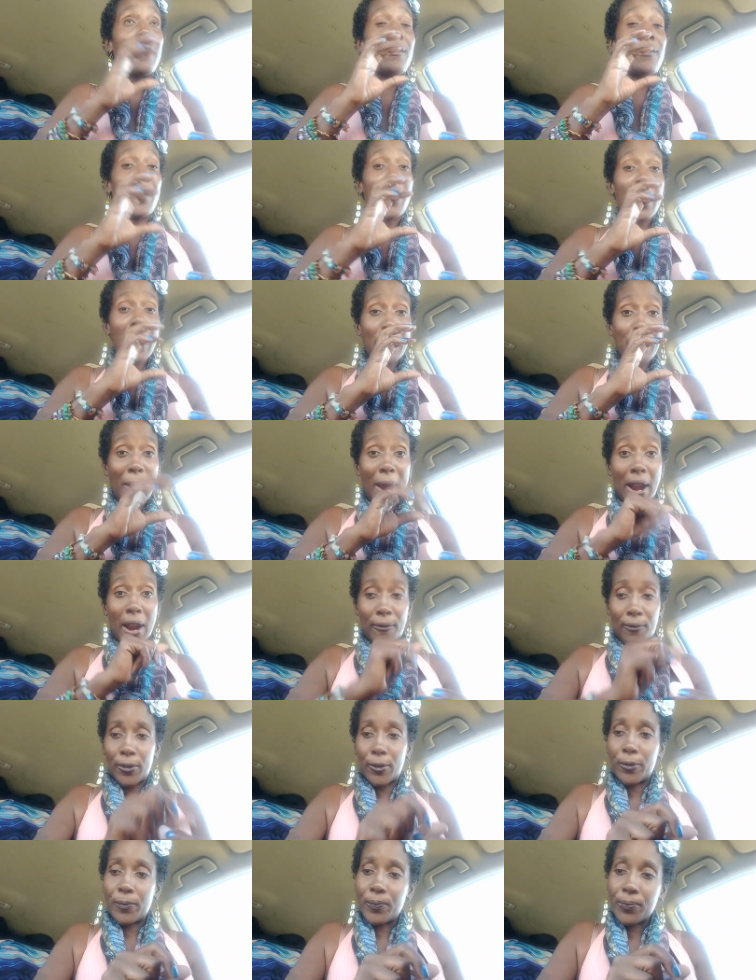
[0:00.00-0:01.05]
Very
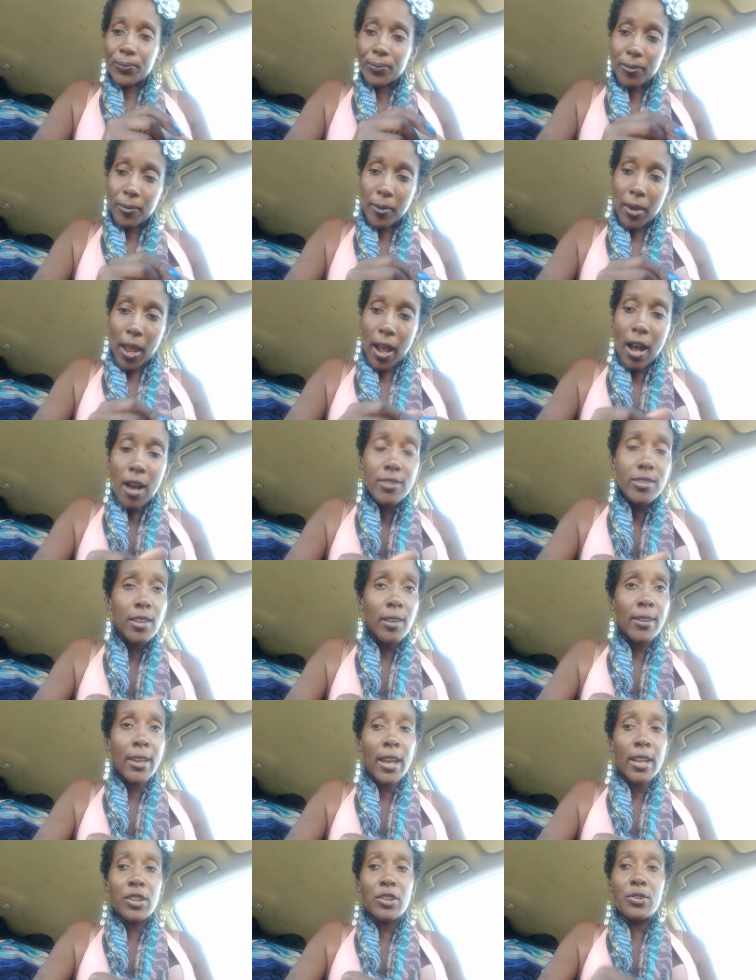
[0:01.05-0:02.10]
powerful. Also,
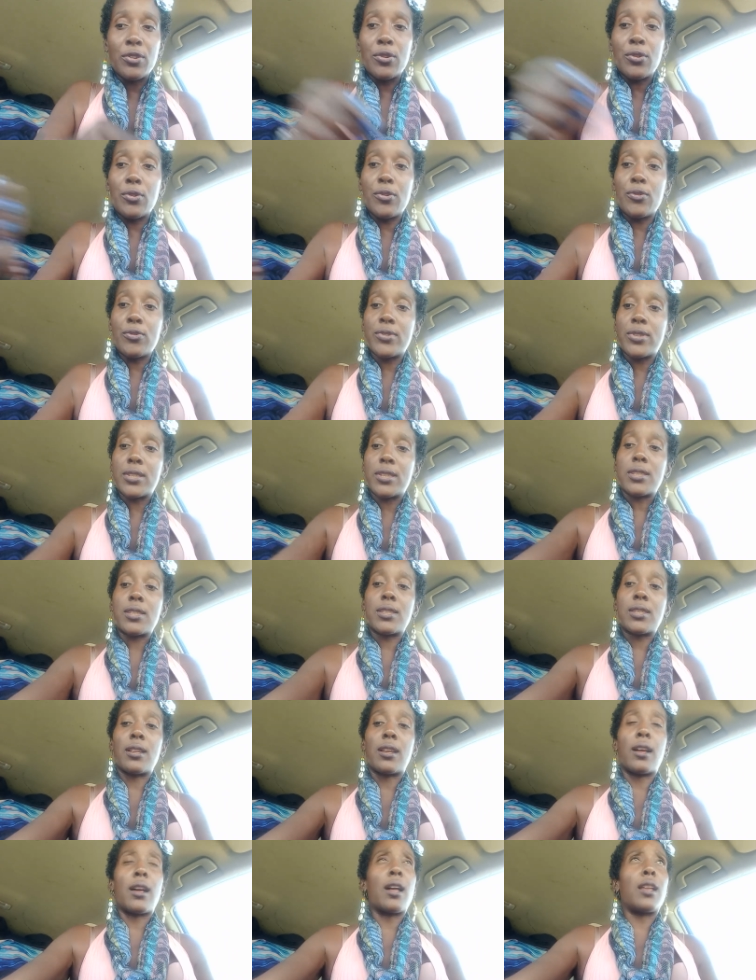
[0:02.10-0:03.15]
they use
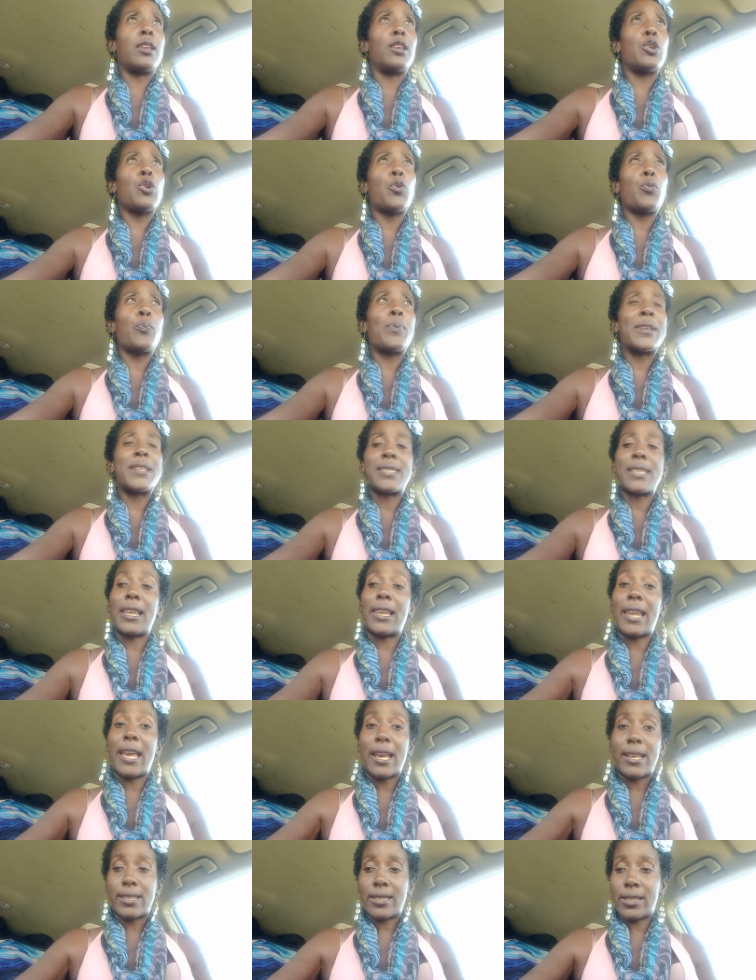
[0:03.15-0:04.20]
lapis
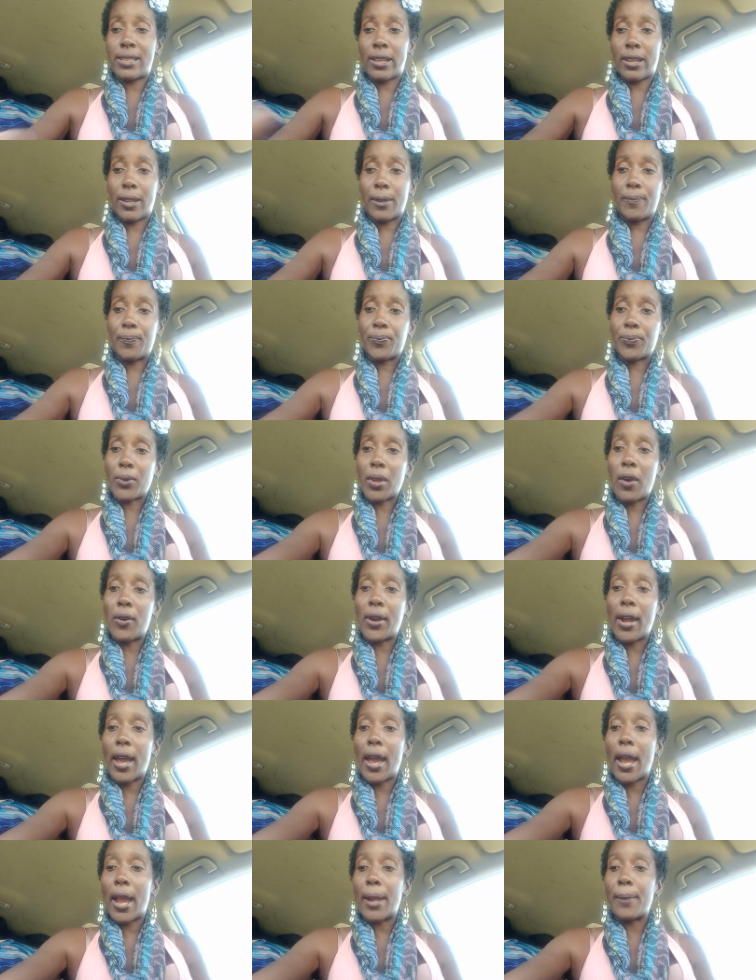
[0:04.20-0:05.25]
lazuli,
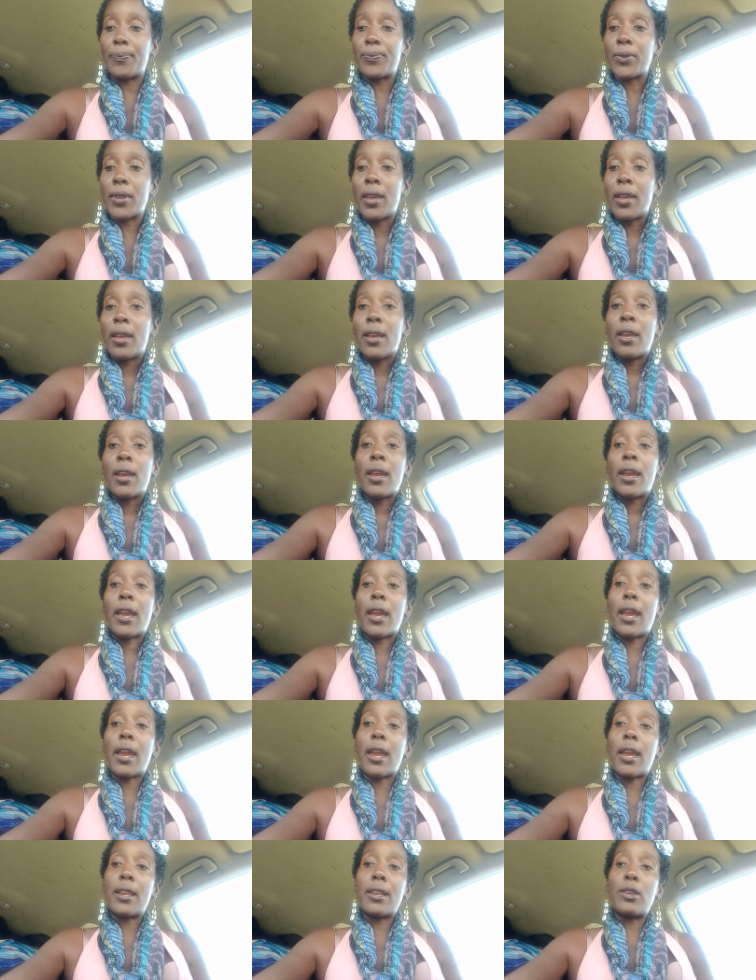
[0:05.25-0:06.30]
okay?
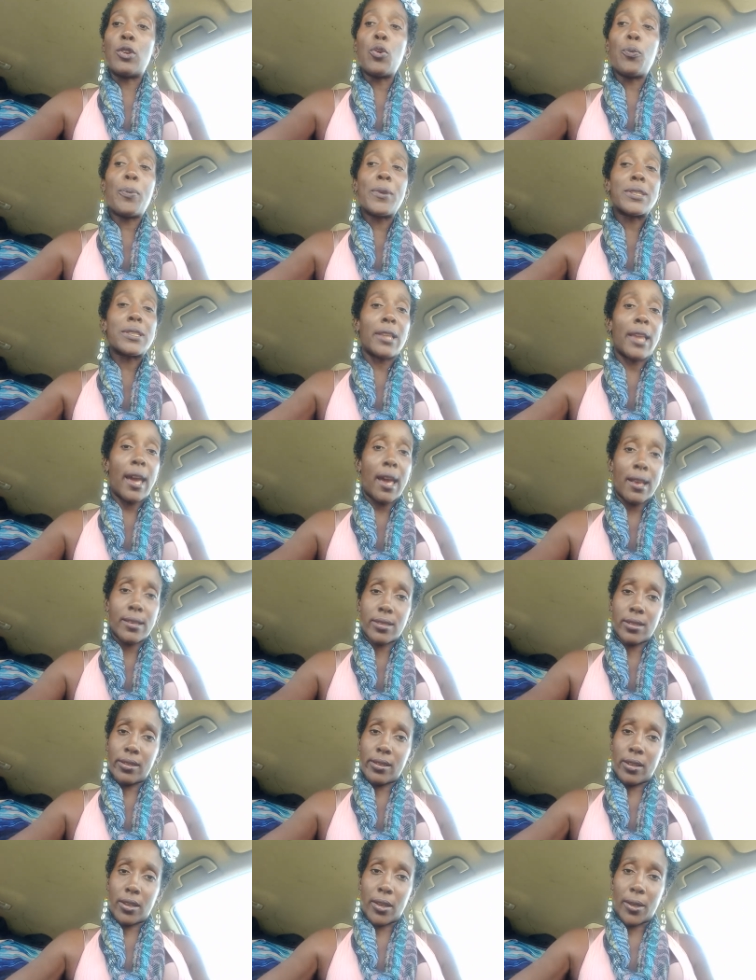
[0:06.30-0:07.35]
And lapis
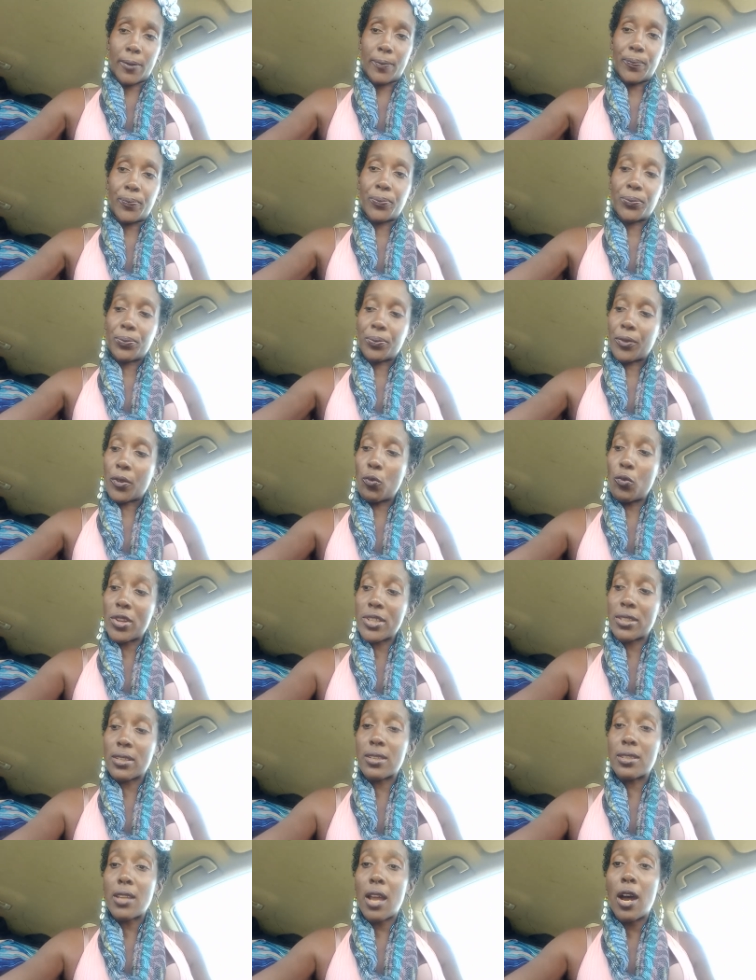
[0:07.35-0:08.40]
lazuli
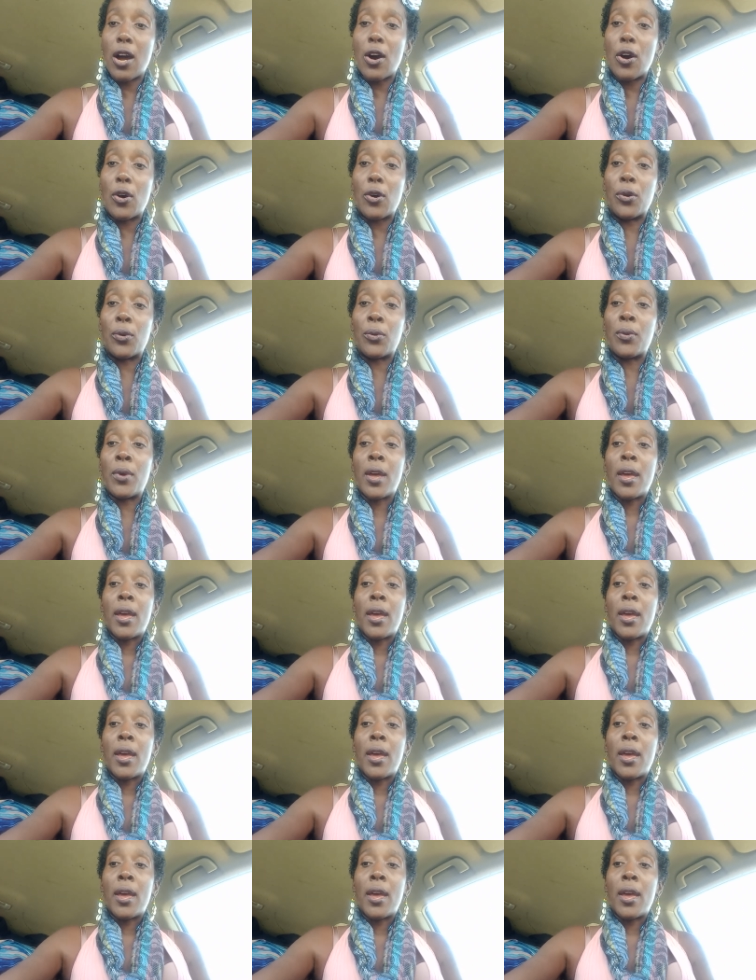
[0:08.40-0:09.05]
was a stone